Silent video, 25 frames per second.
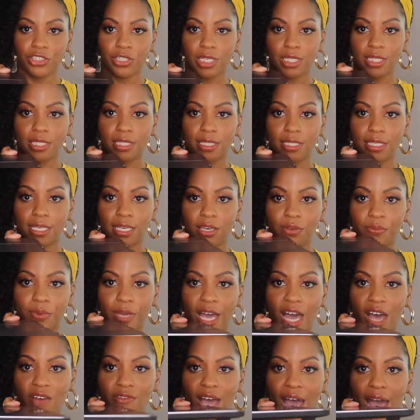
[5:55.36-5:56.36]
can see, we
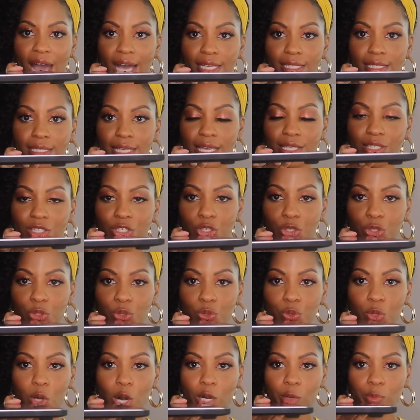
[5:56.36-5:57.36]
have access
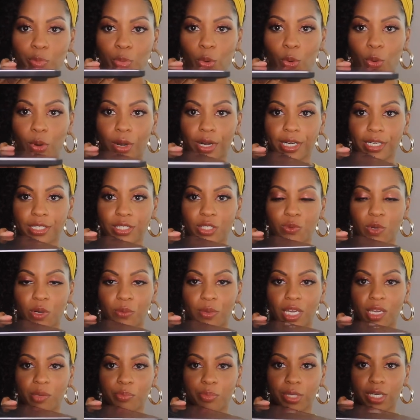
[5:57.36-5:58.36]
to our ports where we
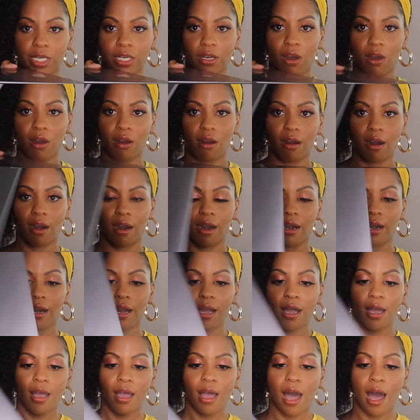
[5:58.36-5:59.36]
can put our,
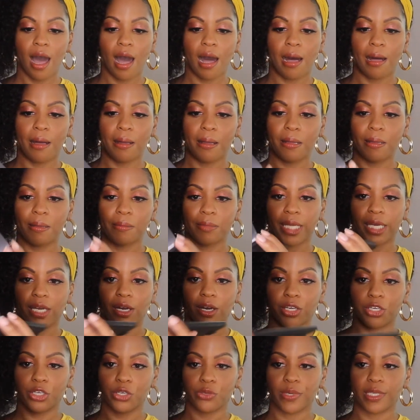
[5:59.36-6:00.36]
like
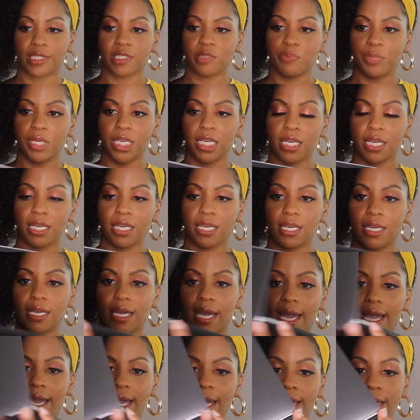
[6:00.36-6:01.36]
our USB
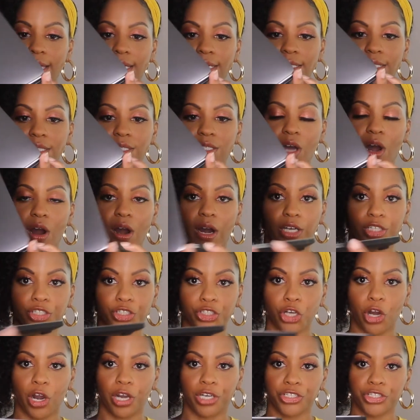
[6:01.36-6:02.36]
and our
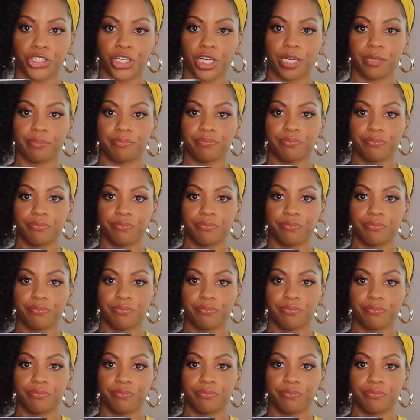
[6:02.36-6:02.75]
charger.